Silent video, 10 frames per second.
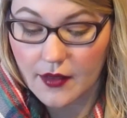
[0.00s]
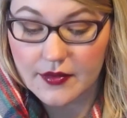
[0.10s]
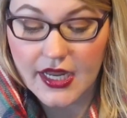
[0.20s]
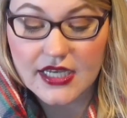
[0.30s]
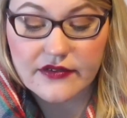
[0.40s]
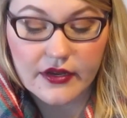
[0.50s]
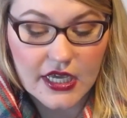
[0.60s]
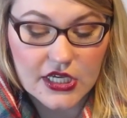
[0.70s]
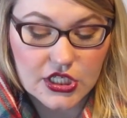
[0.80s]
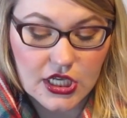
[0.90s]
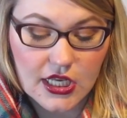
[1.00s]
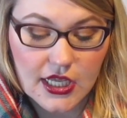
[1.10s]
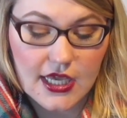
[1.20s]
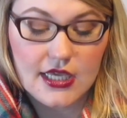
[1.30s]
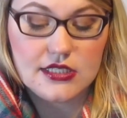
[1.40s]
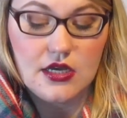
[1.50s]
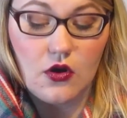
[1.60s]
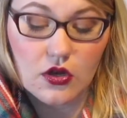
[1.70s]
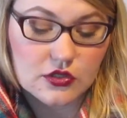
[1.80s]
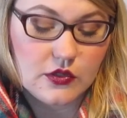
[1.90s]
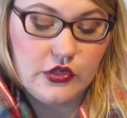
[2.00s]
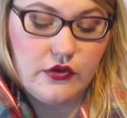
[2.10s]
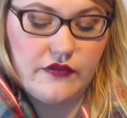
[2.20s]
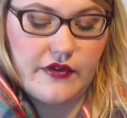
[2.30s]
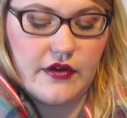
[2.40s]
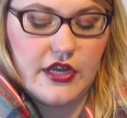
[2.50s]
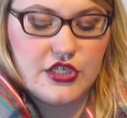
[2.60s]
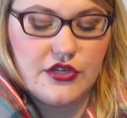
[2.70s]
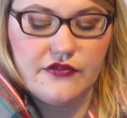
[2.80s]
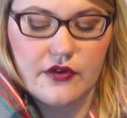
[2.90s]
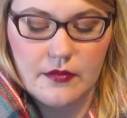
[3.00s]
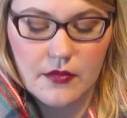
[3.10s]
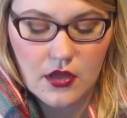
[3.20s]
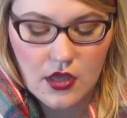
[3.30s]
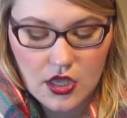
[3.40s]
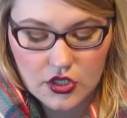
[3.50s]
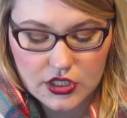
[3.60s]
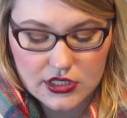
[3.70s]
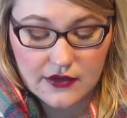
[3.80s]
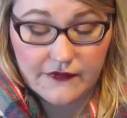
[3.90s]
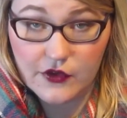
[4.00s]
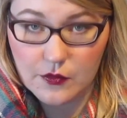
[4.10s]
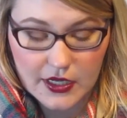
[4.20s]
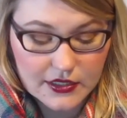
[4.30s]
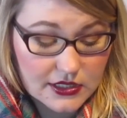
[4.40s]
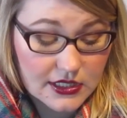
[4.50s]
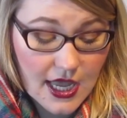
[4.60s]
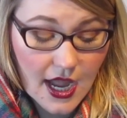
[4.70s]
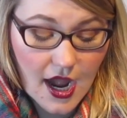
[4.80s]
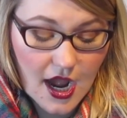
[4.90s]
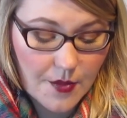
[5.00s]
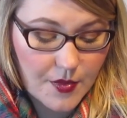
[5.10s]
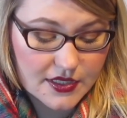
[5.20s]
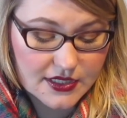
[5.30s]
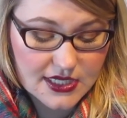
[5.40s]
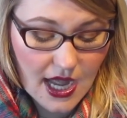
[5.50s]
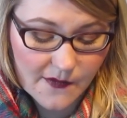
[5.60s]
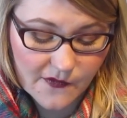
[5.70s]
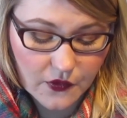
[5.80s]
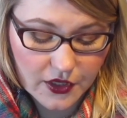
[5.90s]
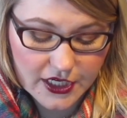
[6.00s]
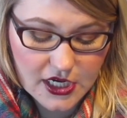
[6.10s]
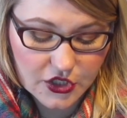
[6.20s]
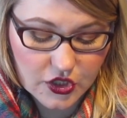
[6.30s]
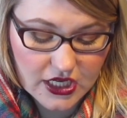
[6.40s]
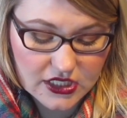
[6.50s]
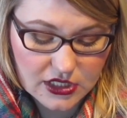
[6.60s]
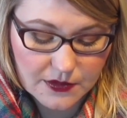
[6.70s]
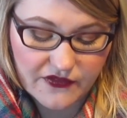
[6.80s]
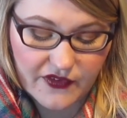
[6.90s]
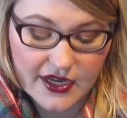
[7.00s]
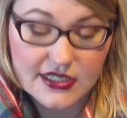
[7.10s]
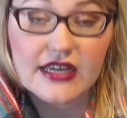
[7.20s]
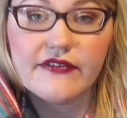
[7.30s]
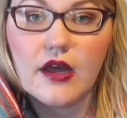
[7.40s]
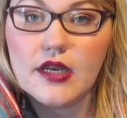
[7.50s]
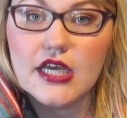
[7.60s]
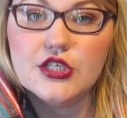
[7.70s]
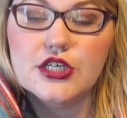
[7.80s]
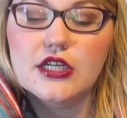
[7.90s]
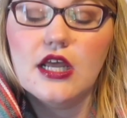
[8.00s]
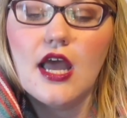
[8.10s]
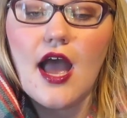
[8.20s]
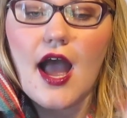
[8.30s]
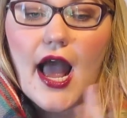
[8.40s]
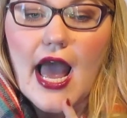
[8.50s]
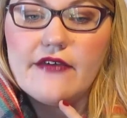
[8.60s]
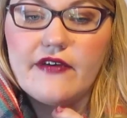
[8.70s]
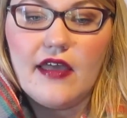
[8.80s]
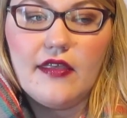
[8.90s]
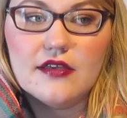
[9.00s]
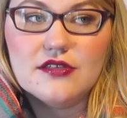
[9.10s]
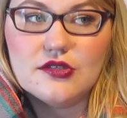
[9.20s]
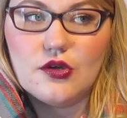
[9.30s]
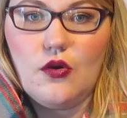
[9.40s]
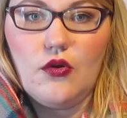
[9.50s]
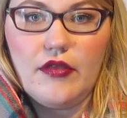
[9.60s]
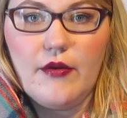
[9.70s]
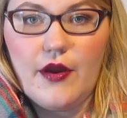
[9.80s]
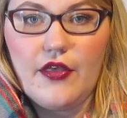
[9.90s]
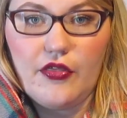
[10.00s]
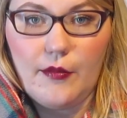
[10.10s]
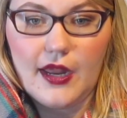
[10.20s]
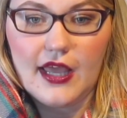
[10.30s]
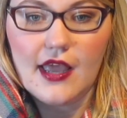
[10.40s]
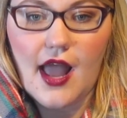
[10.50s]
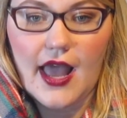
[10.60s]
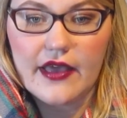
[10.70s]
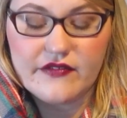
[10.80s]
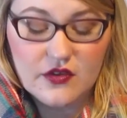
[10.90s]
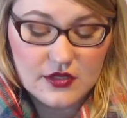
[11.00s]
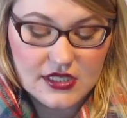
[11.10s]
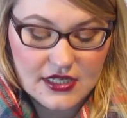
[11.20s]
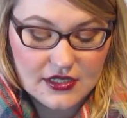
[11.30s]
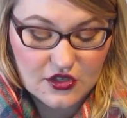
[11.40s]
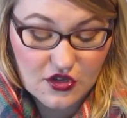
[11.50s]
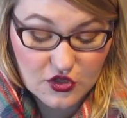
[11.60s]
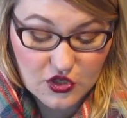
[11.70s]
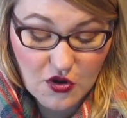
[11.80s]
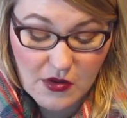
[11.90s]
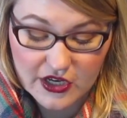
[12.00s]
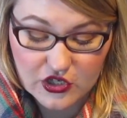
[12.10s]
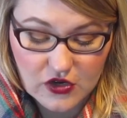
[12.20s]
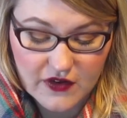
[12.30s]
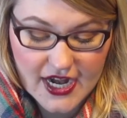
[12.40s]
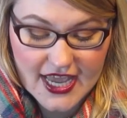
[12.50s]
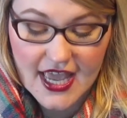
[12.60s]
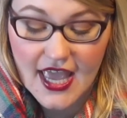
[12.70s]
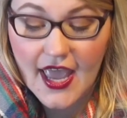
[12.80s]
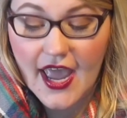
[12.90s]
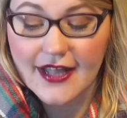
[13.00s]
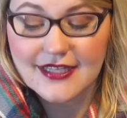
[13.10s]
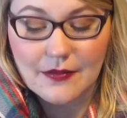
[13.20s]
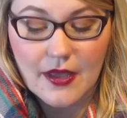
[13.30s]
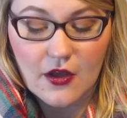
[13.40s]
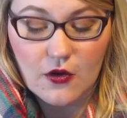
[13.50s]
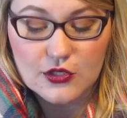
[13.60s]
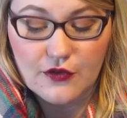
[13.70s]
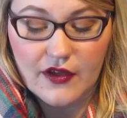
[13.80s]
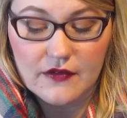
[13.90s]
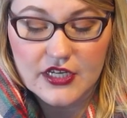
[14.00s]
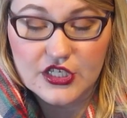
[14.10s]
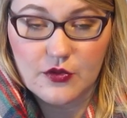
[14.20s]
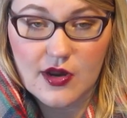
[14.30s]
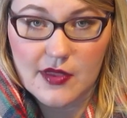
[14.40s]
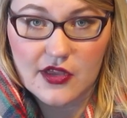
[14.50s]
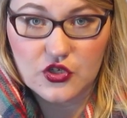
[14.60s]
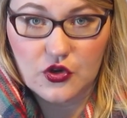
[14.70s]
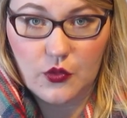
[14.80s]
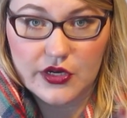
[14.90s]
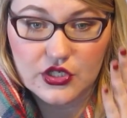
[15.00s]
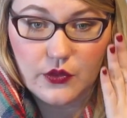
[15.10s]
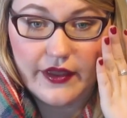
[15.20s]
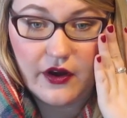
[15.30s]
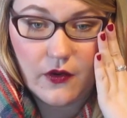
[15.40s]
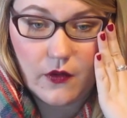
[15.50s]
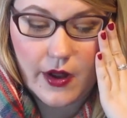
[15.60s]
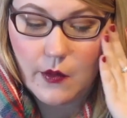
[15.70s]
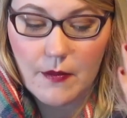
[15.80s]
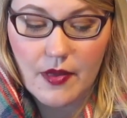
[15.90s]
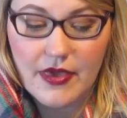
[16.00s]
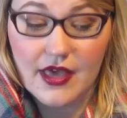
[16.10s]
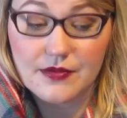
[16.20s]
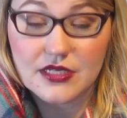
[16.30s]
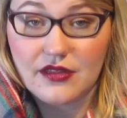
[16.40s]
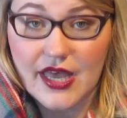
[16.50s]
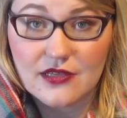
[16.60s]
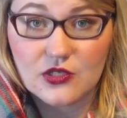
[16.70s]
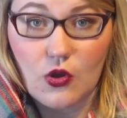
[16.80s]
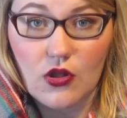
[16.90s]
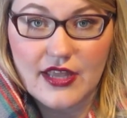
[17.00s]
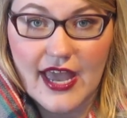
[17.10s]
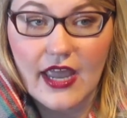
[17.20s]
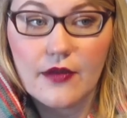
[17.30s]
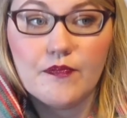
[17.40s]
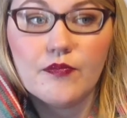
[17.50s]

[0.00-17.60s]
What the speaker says: Next foundation is also a newer foundation from just a few months. It's the Tom Ford Traceless Perfecting Foundation. I find this totally worth the money. I've used this so much already. It's like my go-to foundation when I'm not sure what to wear or I want my makeup to last all day.